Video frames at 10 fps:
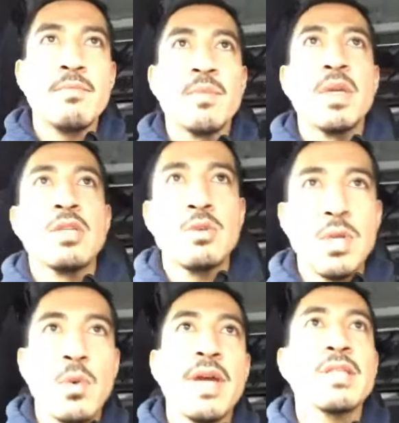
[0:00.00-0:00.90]
so
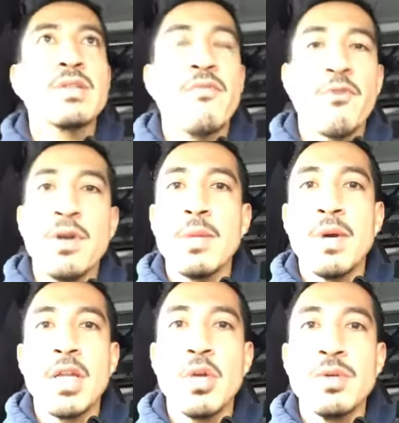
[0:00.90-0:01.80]
anyways, for anybody
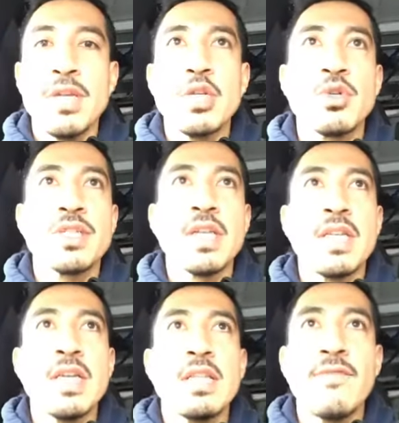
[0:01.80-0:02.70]
who is interested
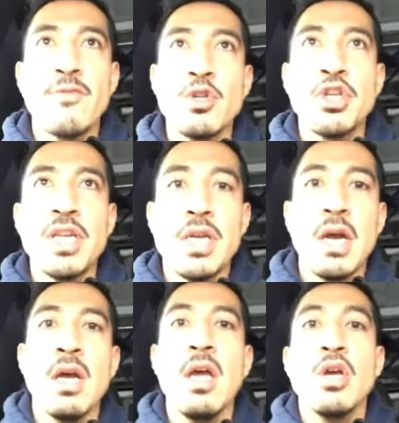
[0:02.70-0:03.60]
in the Virginia
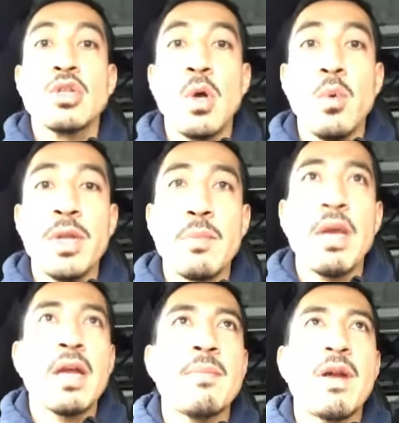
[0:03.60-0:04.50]
Soul Winning
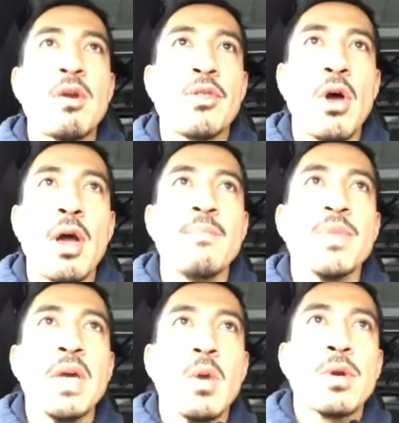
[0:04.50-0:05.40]
Mega Marathon,
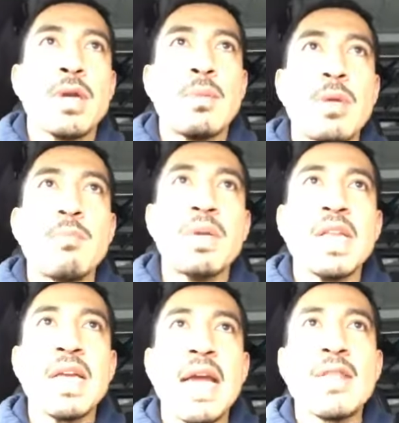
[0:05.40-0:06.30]
we're going to be
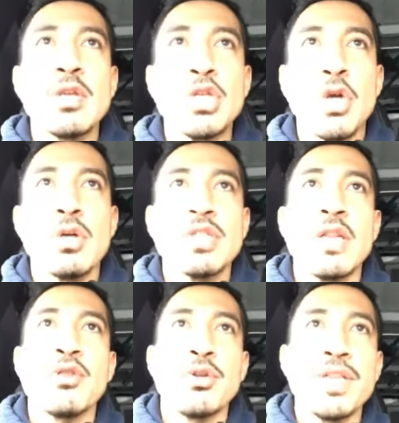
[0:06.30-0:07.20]
meeting at the church at
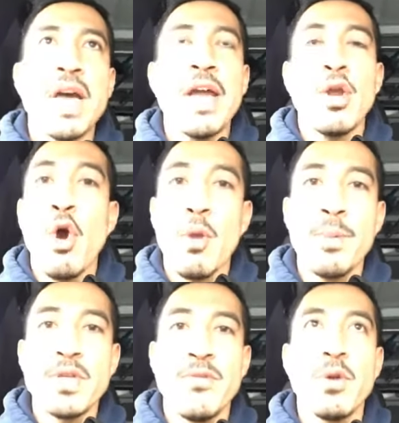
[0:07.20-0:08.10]
39
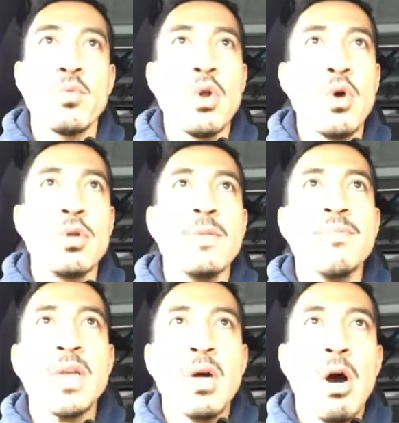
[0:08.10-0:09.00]
Harpersville Road
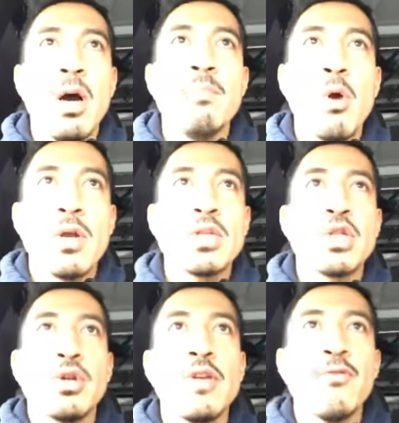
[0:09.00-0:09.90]
on March
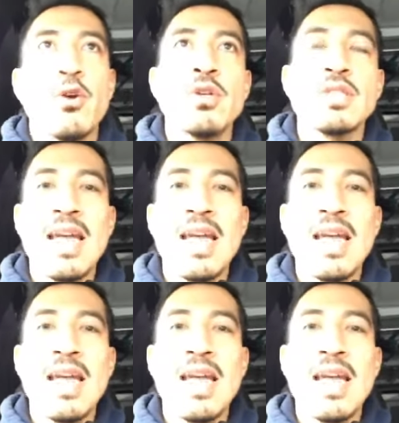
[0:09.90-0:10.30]
31st at